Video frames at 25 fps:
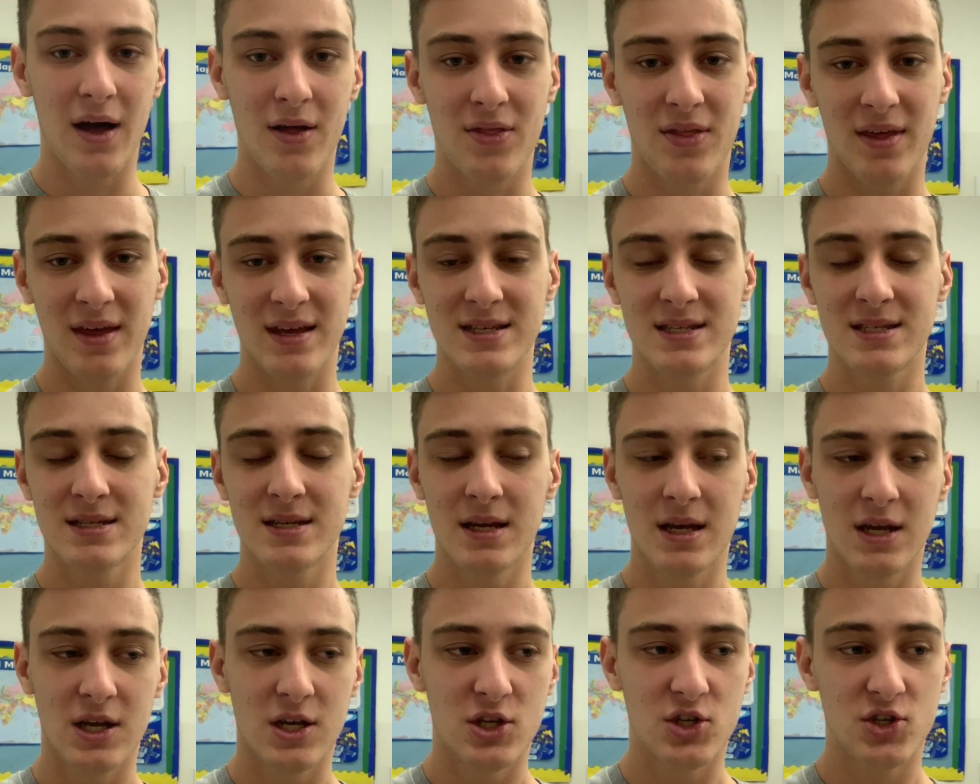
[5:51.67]
these
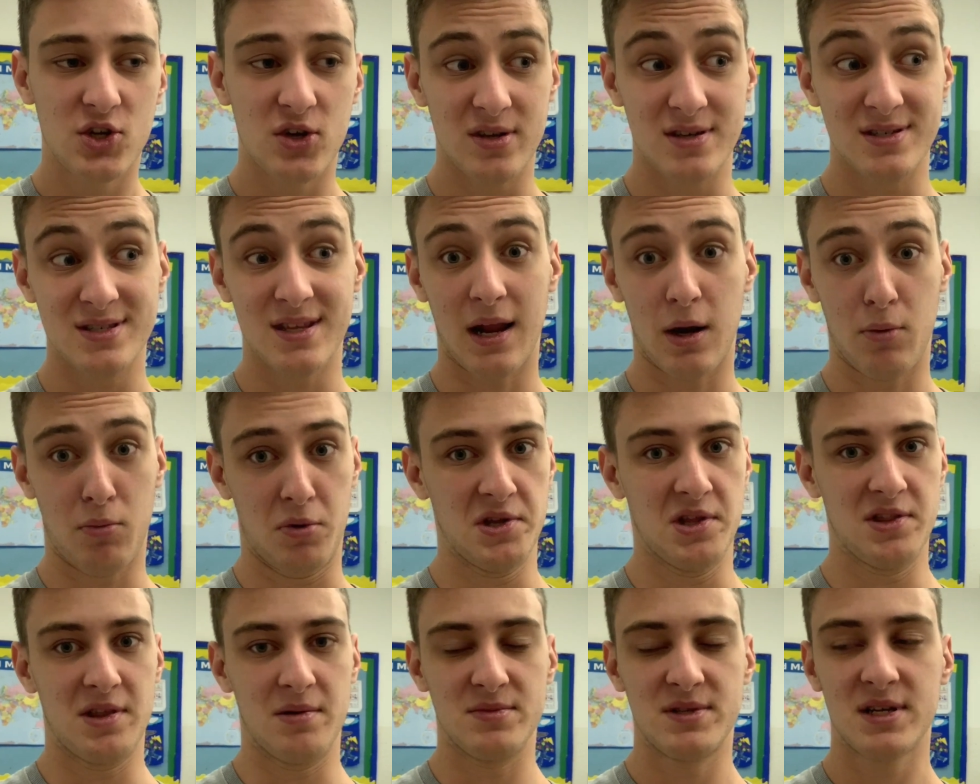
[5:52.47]
students that I
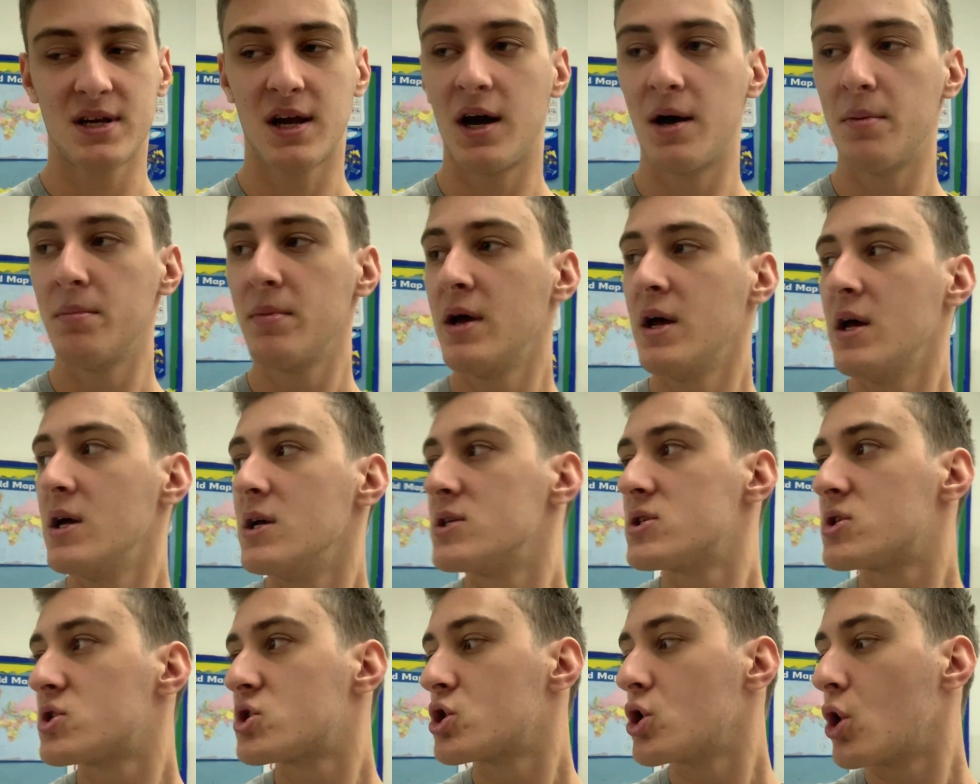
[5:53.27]
wanted them to come.
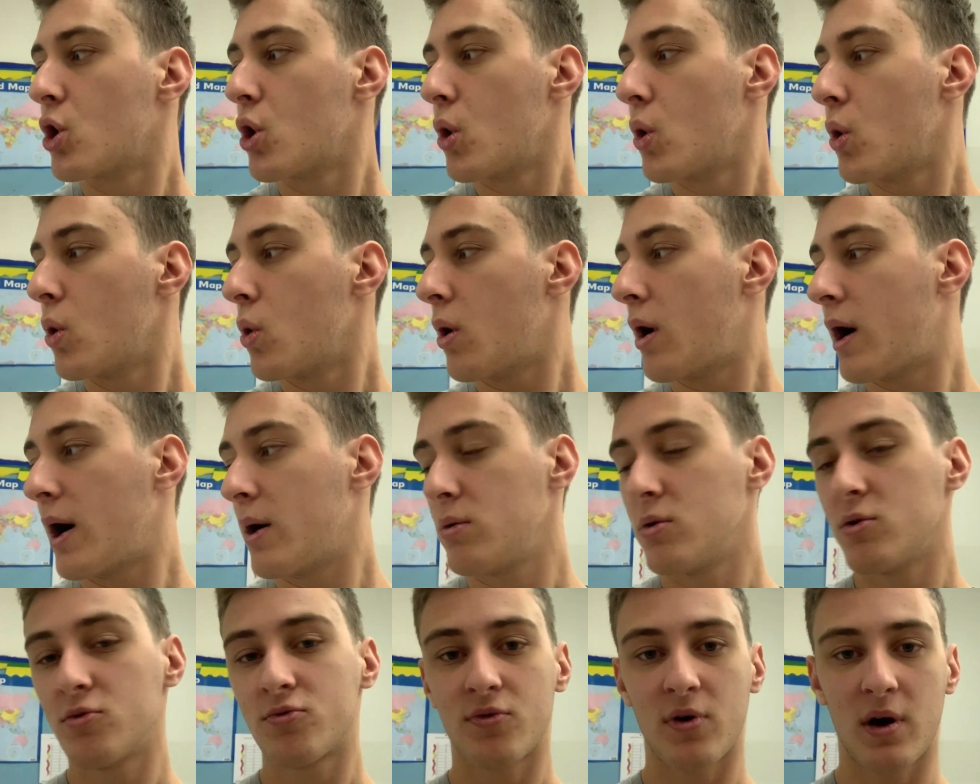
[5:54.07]
So I
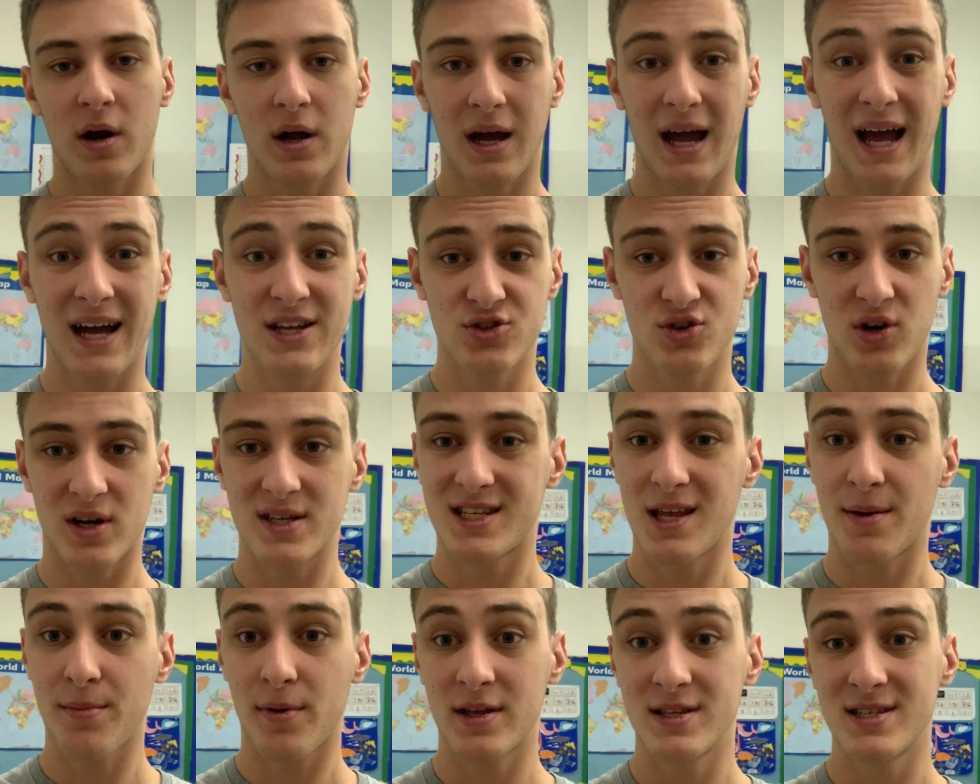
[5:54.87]
will handwrite
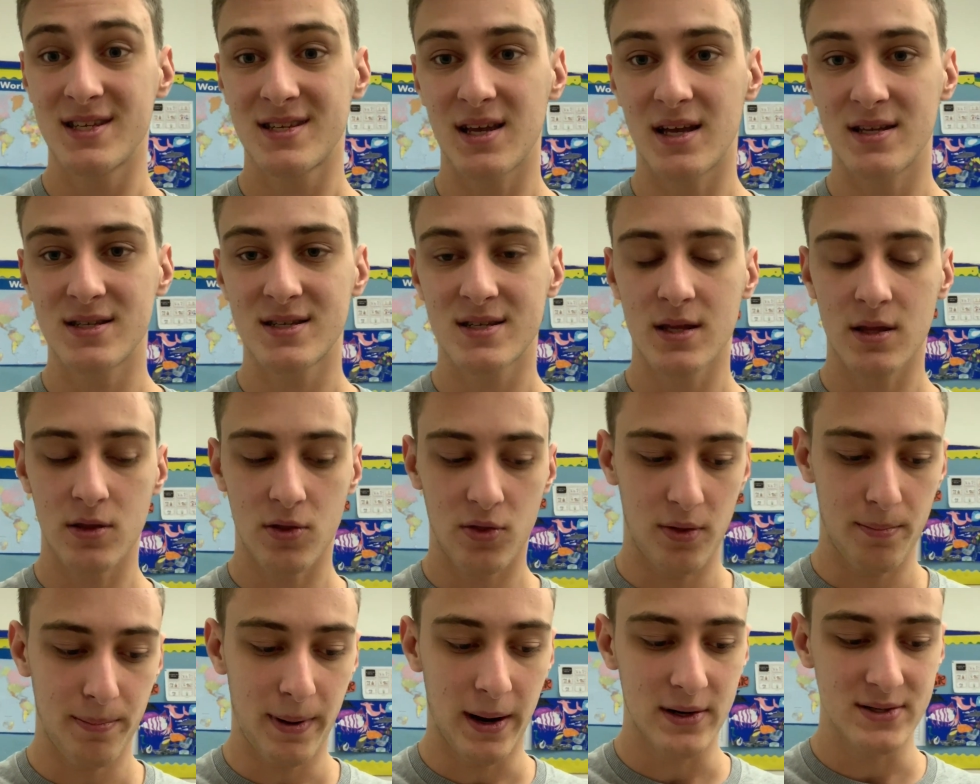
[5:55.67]
some consents so that
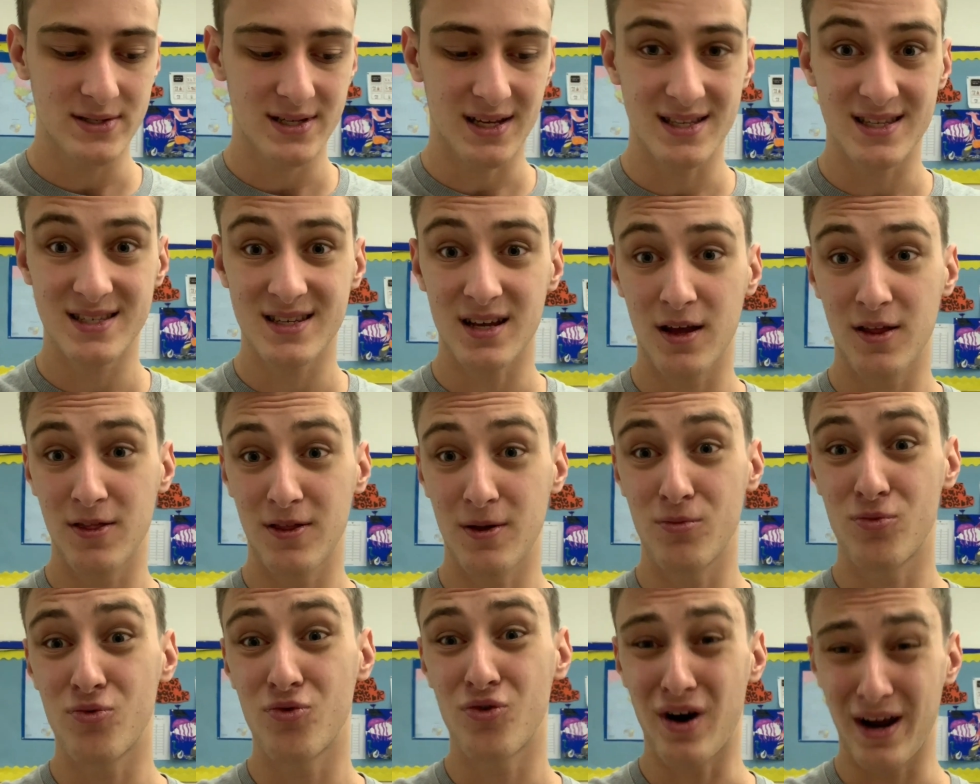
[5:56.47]
the parents can sign
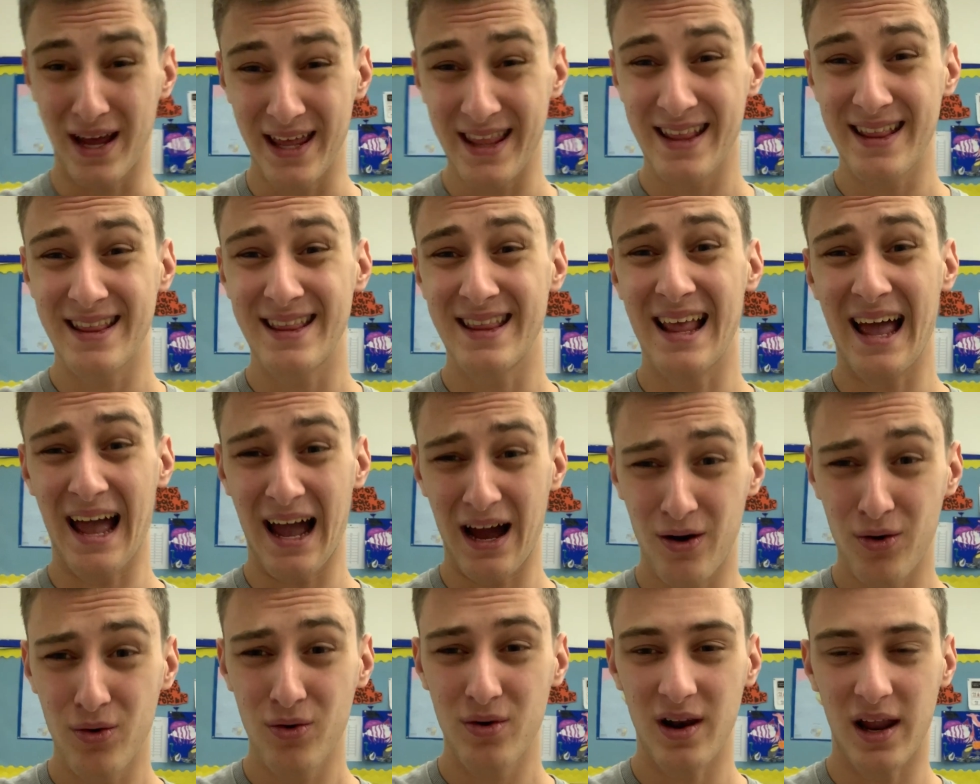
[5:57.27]
them right
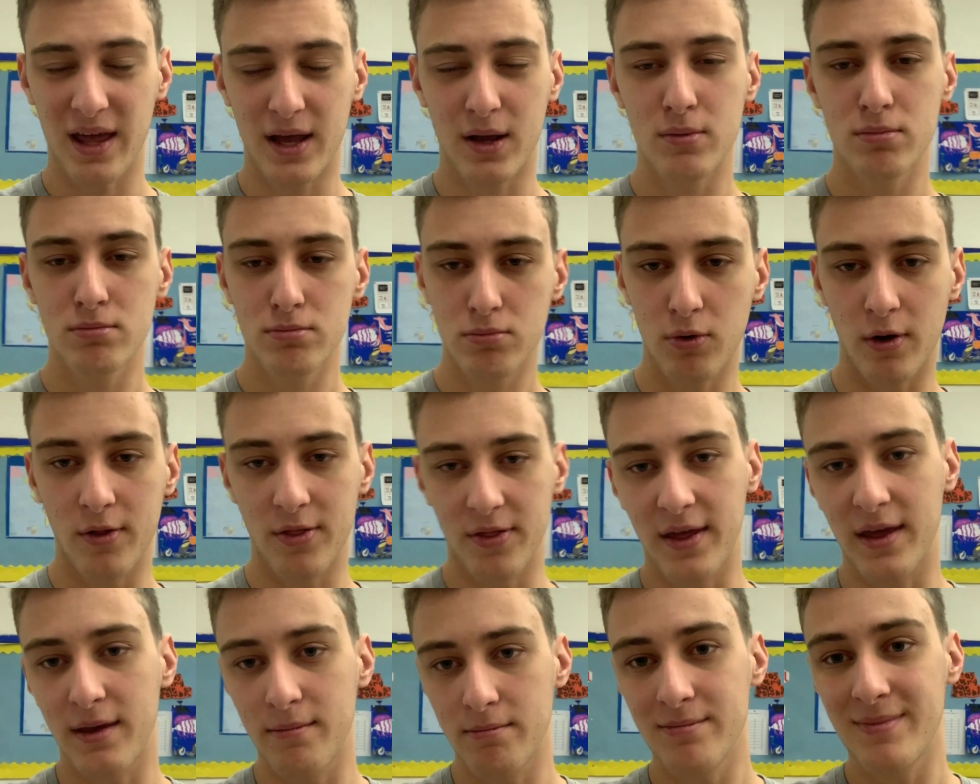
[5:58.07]
now, like when
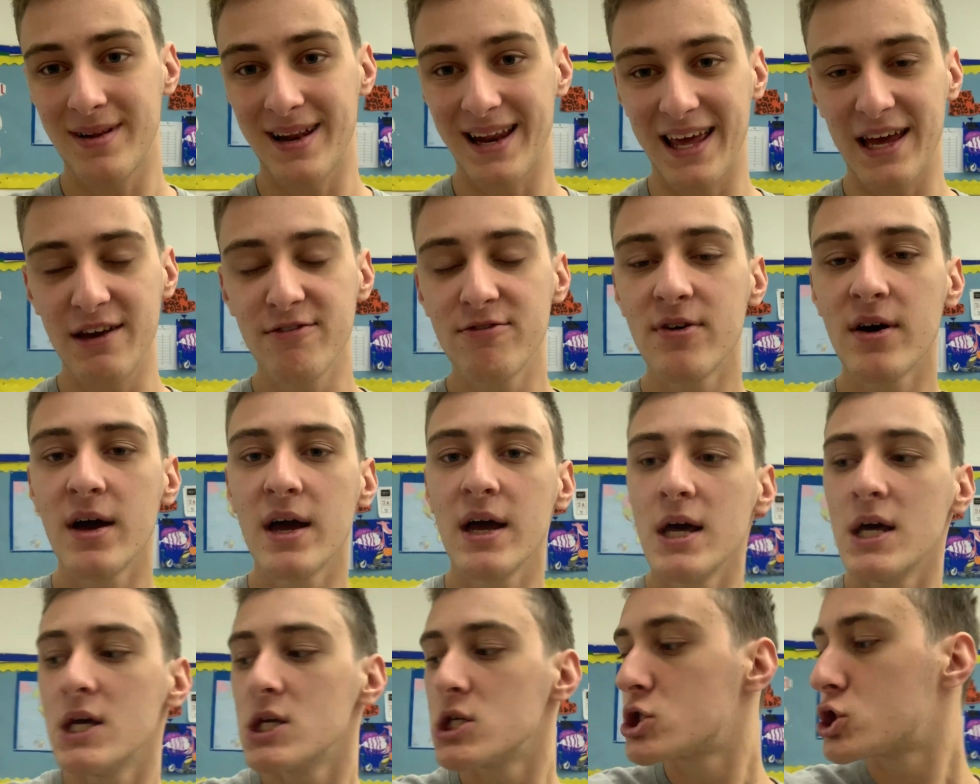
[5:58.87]
they leave.
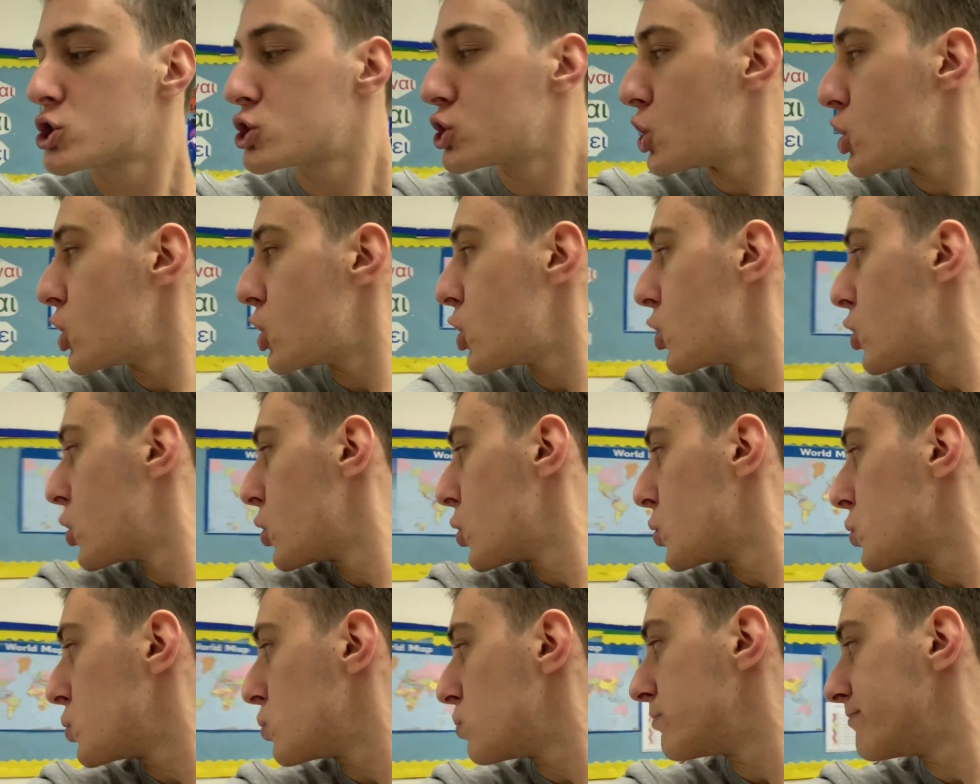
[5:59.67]

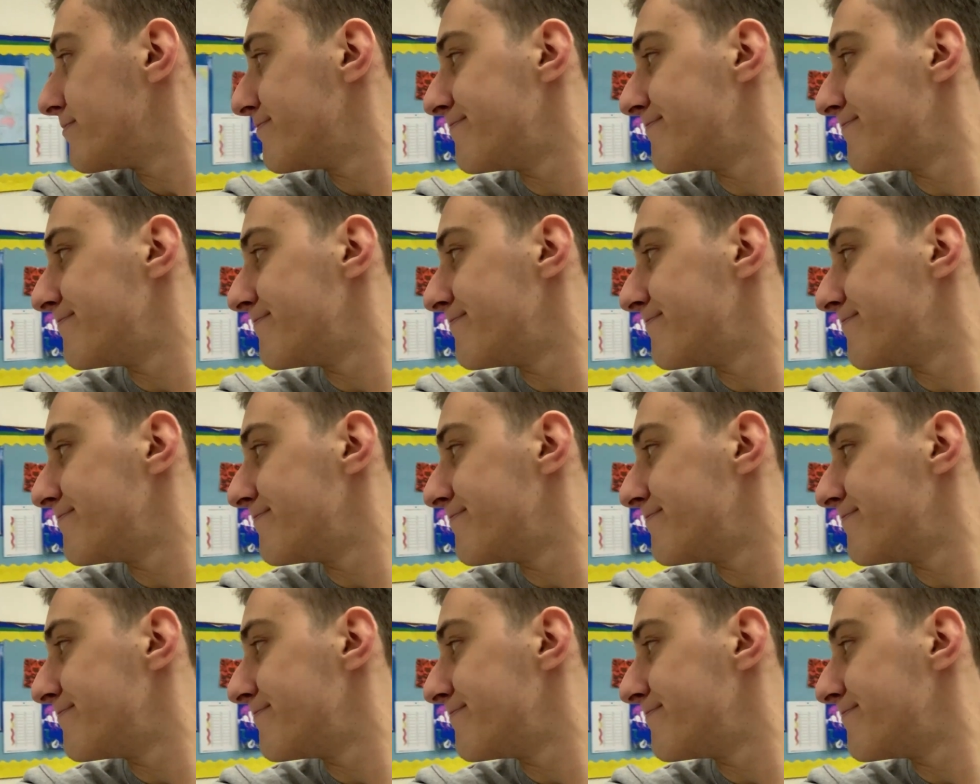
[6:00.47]
So